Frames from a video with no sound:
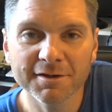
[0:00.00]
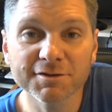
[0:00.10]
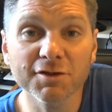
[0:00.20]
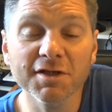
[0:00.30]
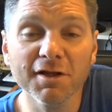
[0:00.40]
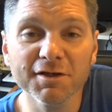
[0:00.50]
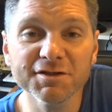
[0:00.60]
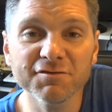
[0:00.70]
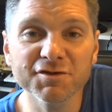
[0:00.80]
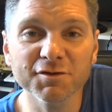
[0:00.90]
So long
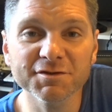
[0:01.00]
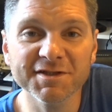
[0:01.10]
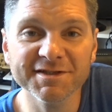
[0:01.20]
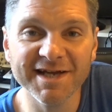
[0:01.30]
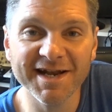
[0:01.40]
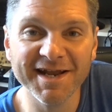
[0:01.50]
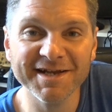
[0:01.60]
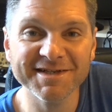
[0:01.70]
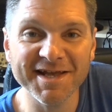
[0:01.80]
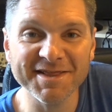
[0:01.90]
as you've stuck to the
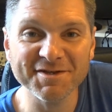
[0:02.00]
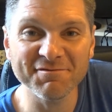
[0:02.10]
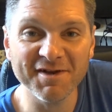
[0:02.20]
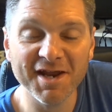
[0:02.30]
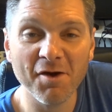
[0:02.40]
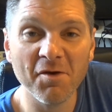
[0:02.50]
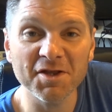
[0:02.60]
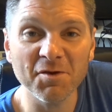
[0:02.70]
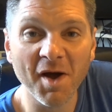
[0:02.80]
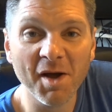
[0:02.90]
techniques in this video
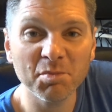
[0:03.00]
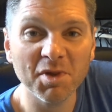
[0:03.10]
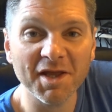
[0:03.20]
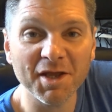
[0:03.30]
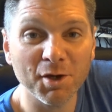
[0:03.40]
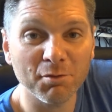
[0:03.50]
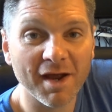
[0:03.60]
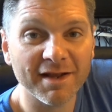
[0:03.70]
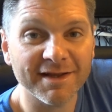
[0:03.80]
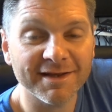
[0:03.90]
and you are playing
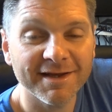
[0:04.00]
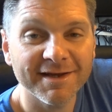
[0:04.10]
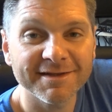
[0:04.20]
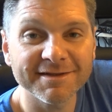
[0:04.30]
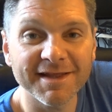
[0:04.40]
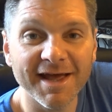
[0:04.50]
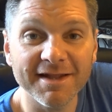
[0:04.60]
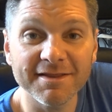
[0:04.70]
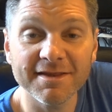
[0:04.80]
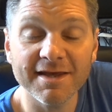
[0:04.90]
correctly,
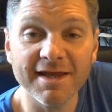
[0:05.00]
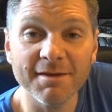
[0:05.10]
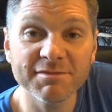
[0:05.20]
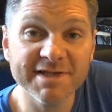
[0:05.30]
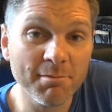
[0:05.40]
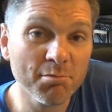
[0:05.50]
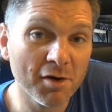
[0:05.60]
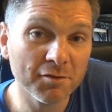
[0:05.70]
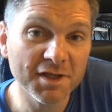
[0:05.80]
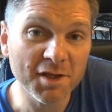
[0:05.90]
then the
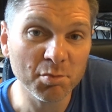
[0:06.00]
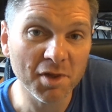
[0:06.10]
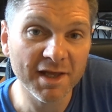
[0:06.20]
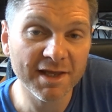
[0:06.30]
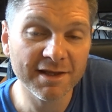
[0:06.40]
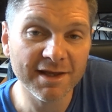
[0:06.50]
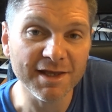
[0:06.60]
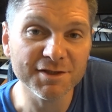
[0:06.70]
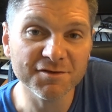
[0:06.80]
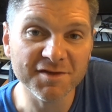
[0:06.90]
tempo that you're playing
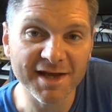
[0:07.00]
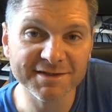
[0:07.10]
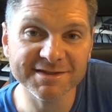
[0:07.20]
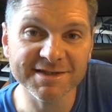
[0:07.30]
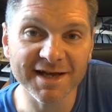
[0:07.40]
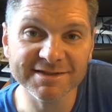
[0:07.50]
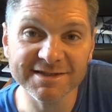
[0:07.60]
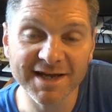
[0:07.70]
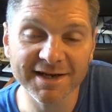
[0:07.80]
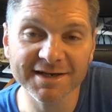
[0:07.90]
each of the
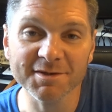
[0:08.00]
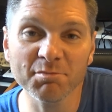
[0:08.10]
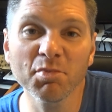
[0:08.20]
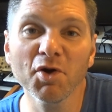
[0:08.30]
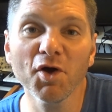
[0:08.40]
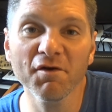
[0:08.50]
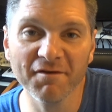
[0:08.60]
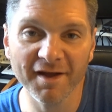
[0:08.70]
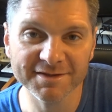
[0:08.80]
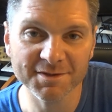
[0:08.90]
exercises at is a
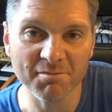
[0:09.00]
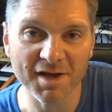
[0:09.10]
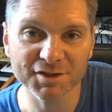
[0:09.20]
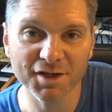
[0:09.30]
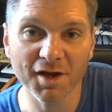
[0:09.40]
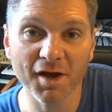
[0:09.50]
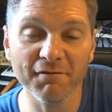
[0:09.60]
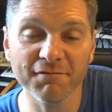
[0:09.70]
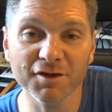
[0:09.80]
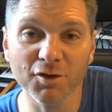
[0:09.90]
perfect measure
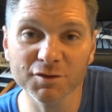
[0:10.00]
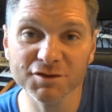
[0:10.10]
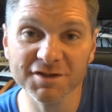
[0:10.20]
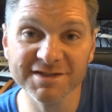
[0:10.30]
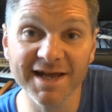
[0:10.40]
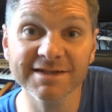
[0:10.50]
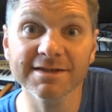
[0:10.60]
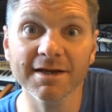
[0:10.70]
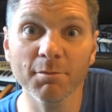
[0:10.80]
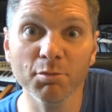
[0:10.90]
of your
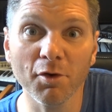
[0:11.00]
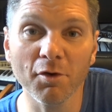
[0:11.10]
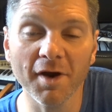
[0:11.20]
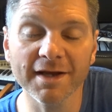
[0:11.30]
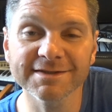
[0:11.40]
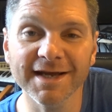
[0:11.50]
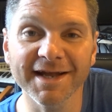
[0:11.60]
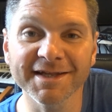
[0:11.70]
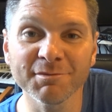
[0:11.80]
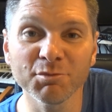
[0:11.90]
success, progress
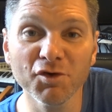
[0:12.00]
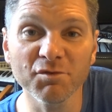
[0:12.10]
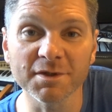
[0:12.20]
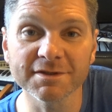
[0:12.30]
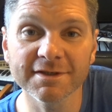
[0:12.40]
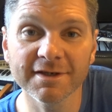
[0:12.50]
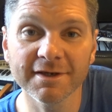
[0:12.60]
and improvement.